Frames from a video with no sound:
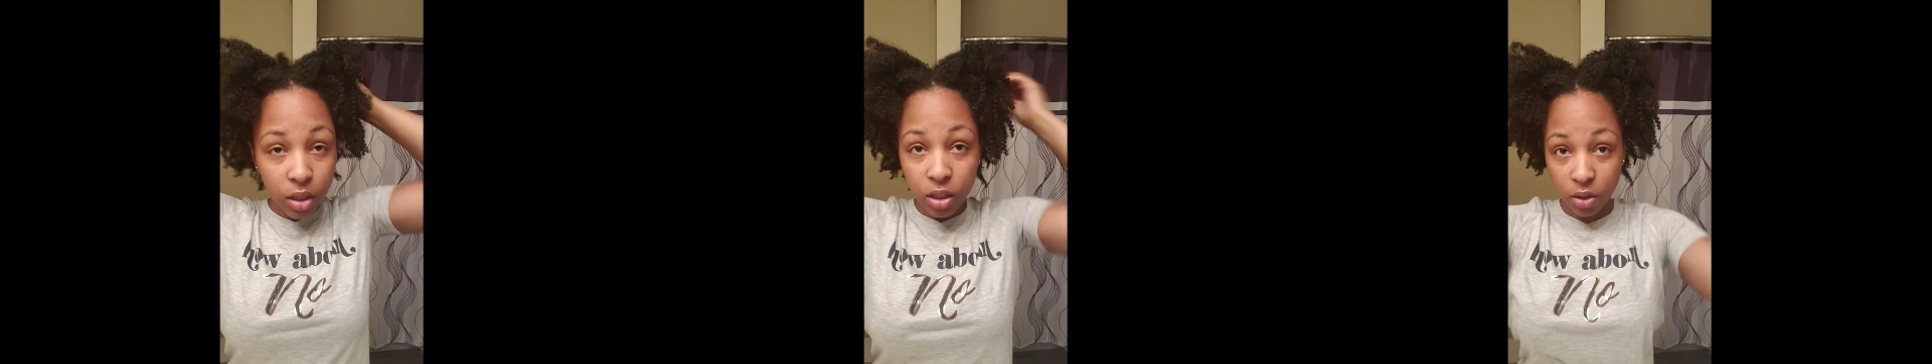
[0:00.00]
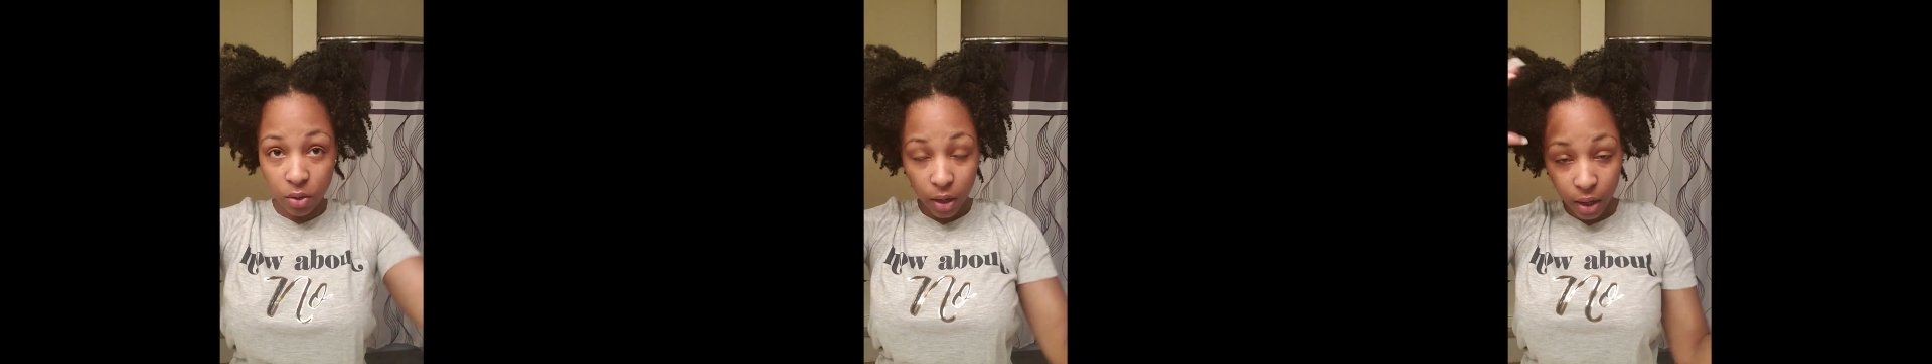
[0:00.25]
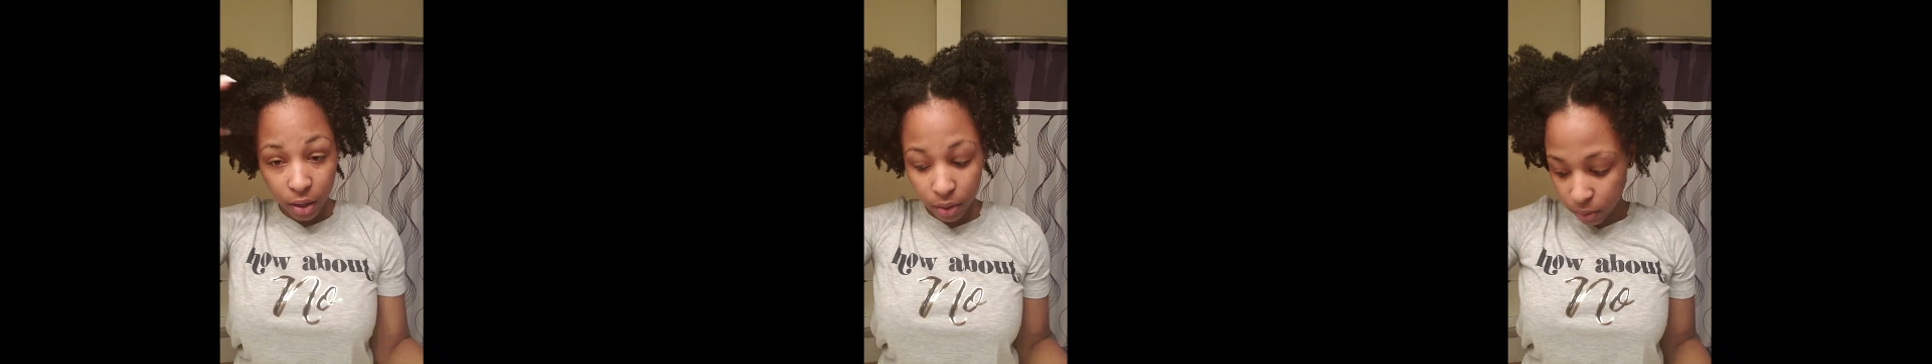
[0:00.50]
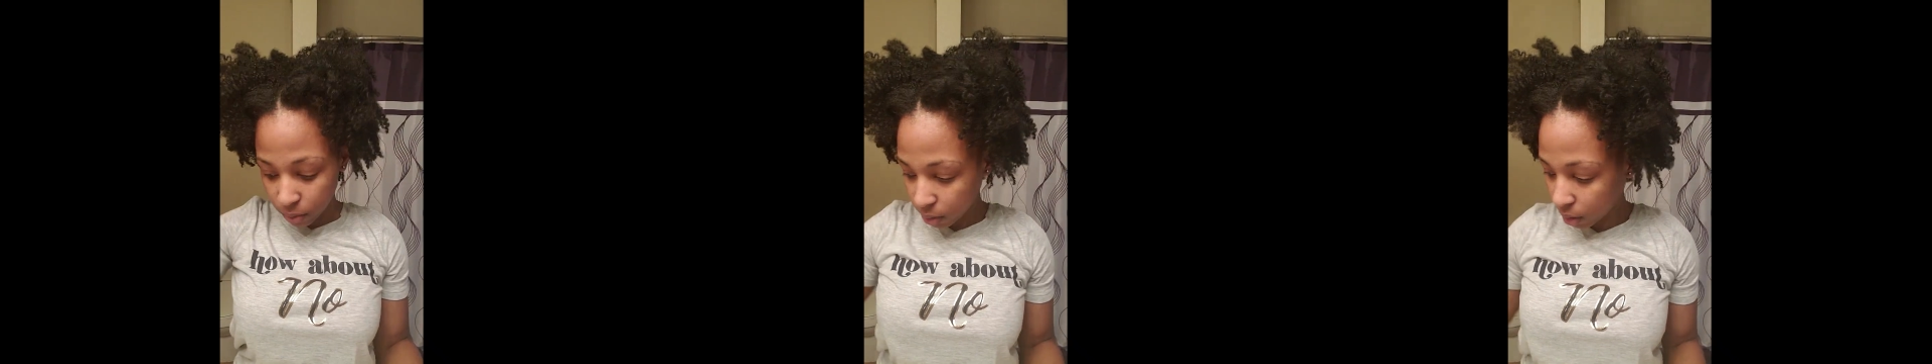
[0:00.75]
So
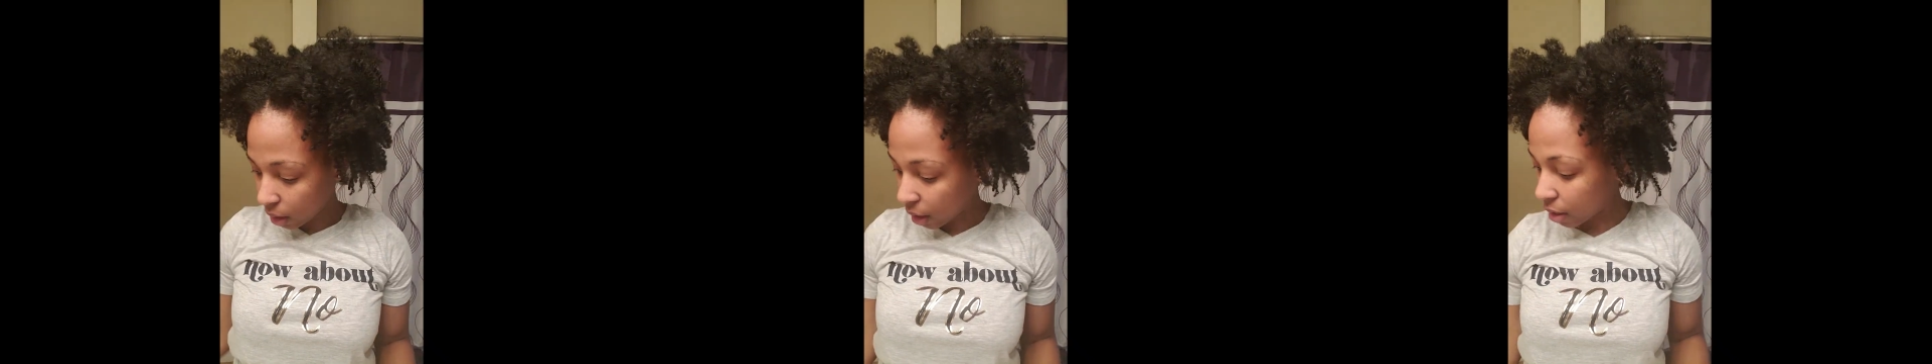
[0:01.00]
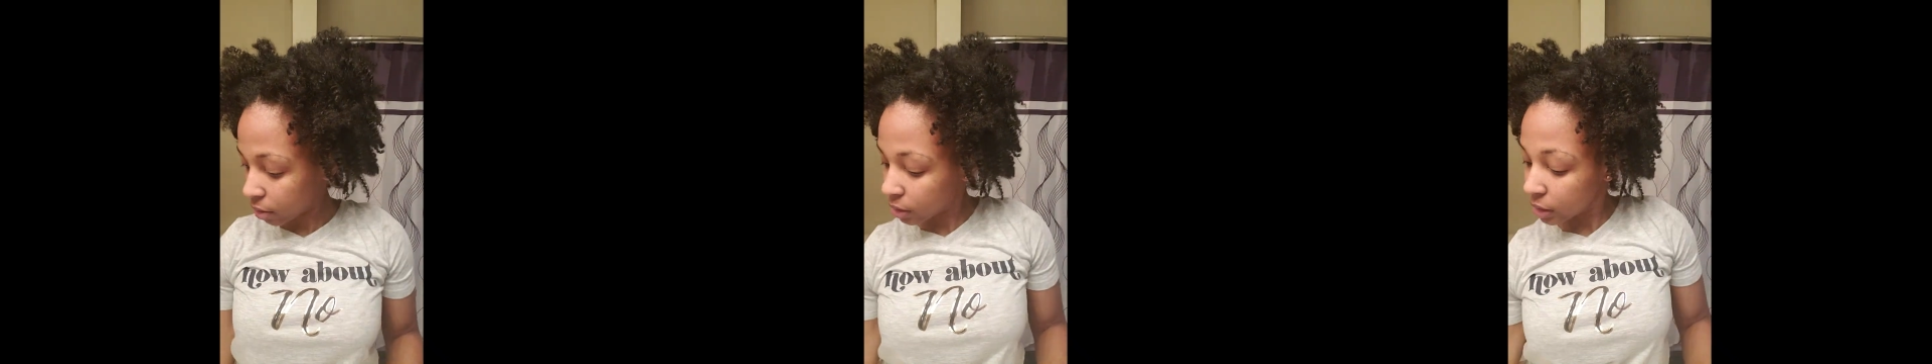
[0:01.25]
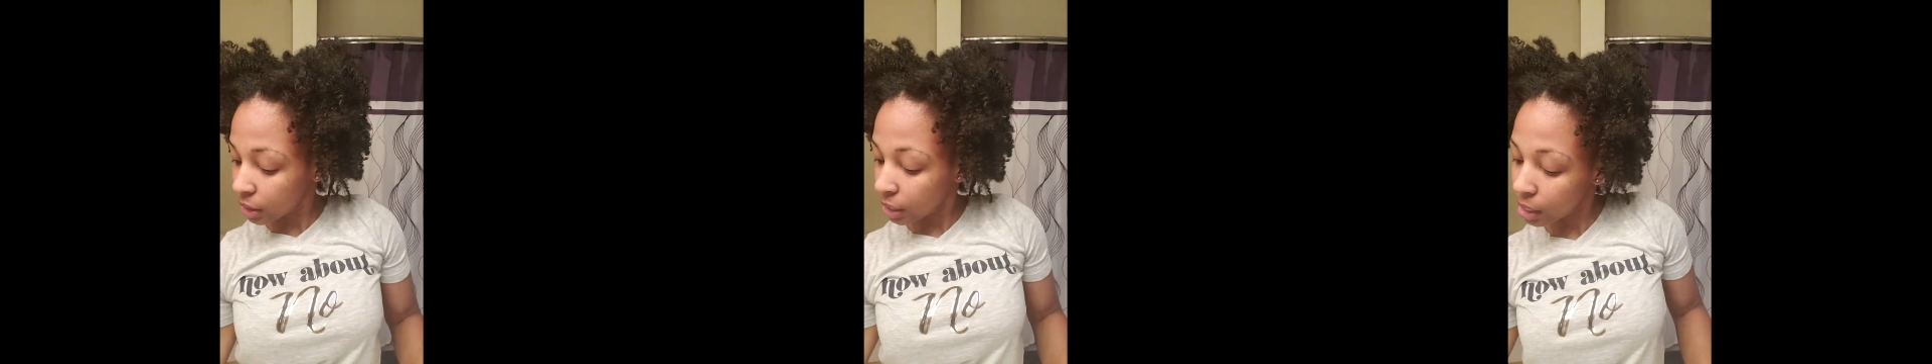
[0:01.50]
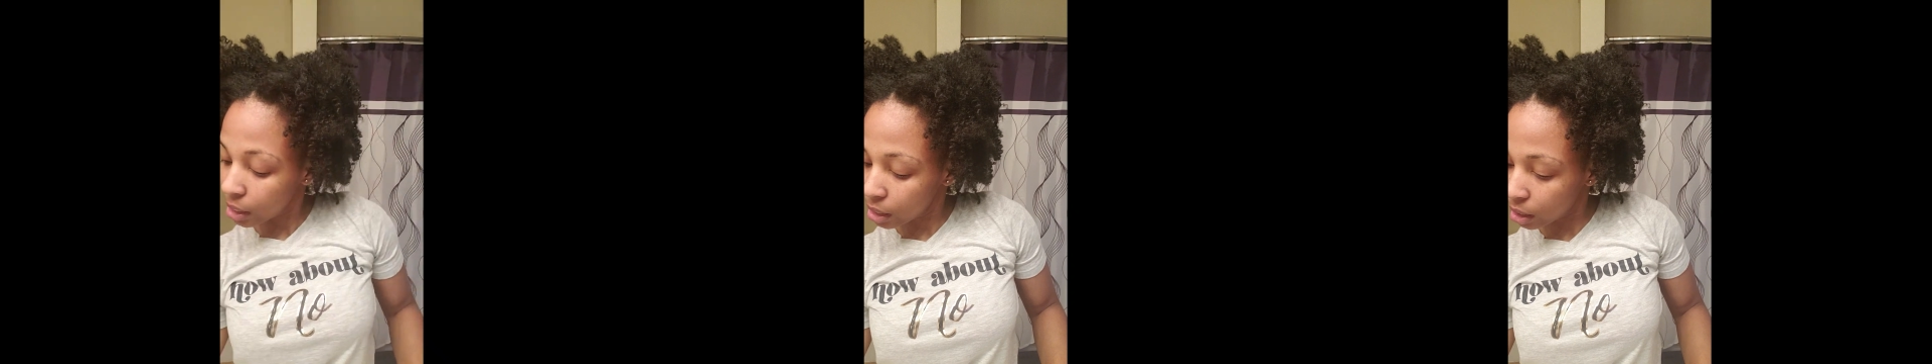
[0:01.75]
now I'll
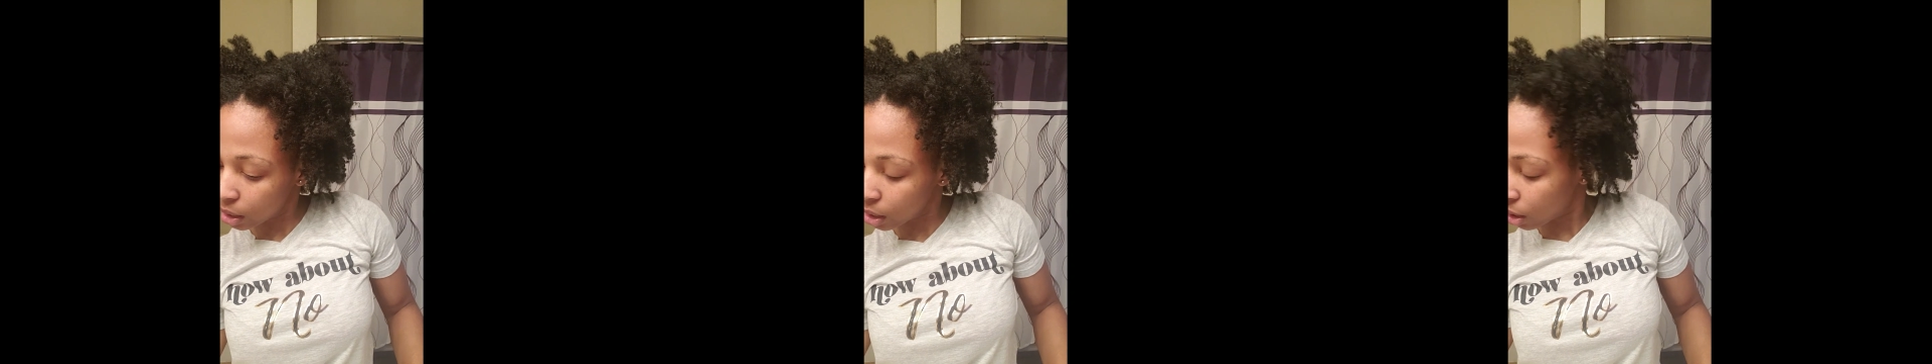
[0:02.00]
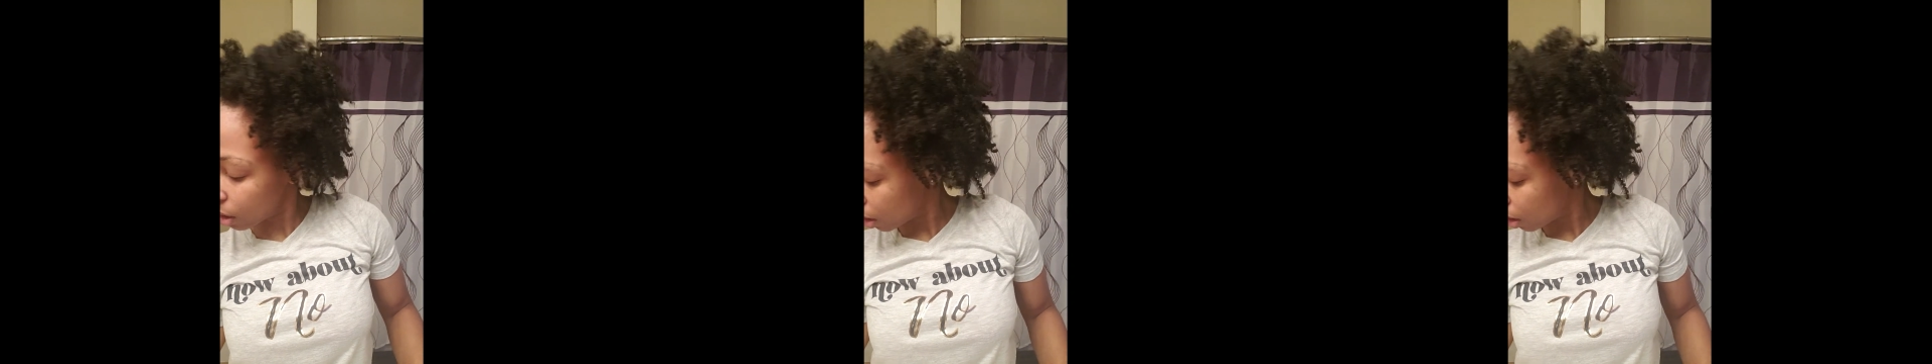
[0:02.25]
take